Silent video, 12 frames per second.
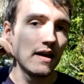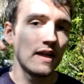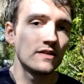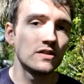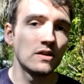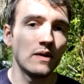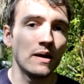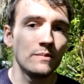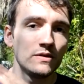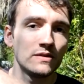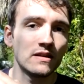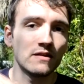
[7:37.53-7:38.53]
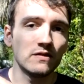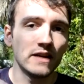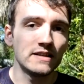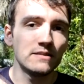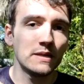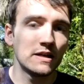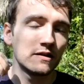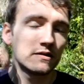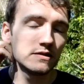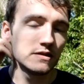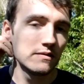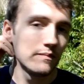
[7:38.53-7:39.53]
And so I'm using the flats of my
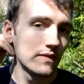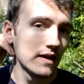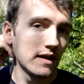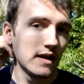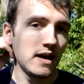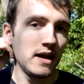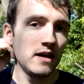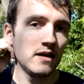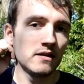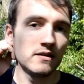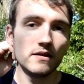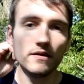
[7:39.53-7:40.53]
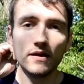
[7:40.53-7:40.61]
knuckles, and